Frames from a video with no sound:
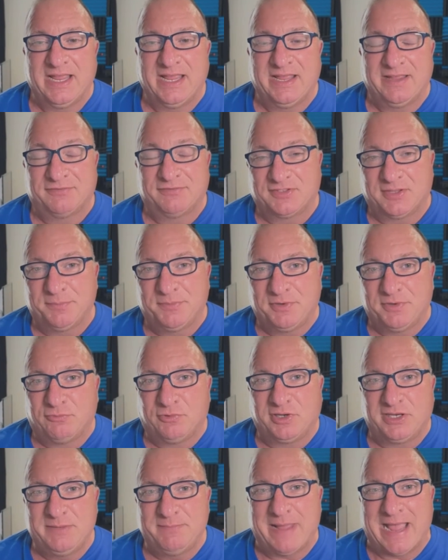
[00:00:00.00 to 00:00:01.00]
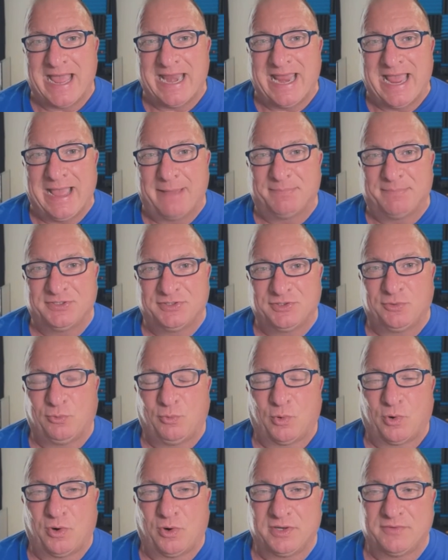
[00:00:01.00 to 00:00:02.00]
If something really bad happens in the
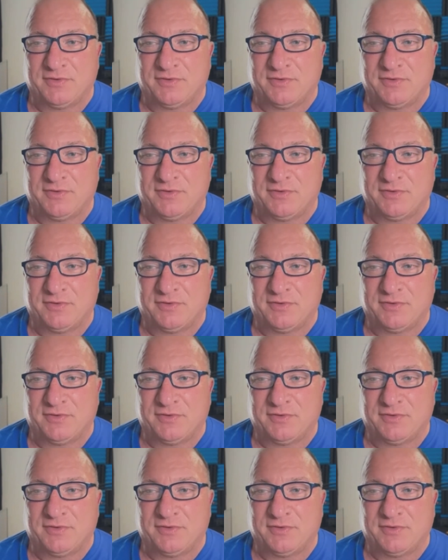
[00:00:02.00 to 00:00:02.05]
world,